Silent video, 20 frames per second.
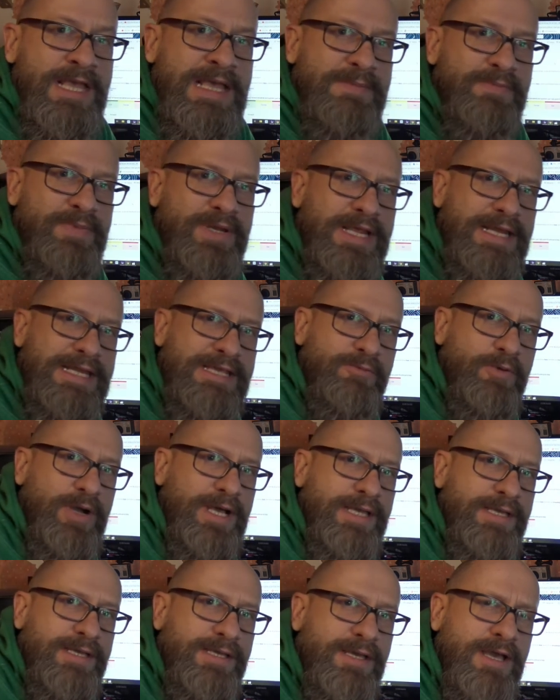But
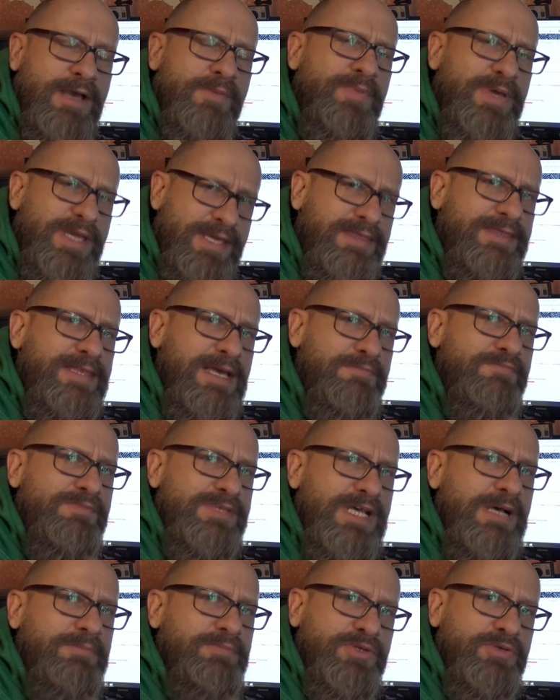anyway, a big thumbs
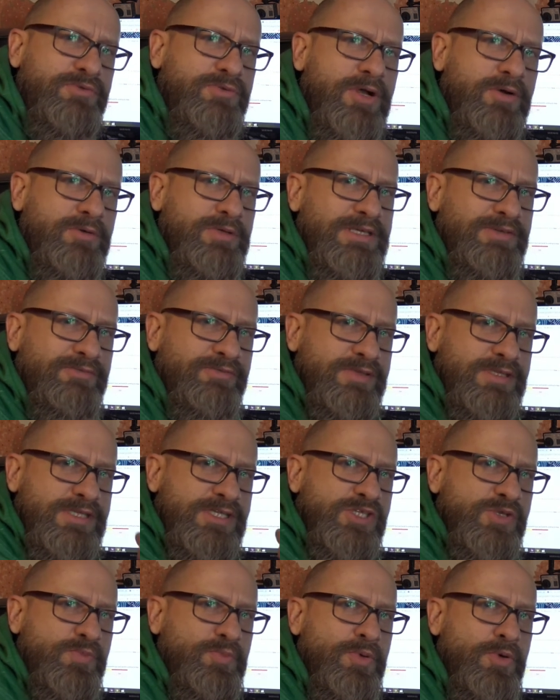up to Roli for the
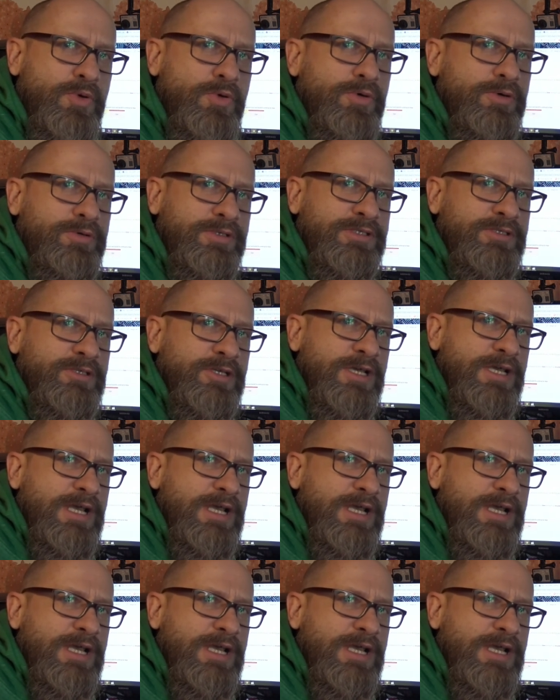support.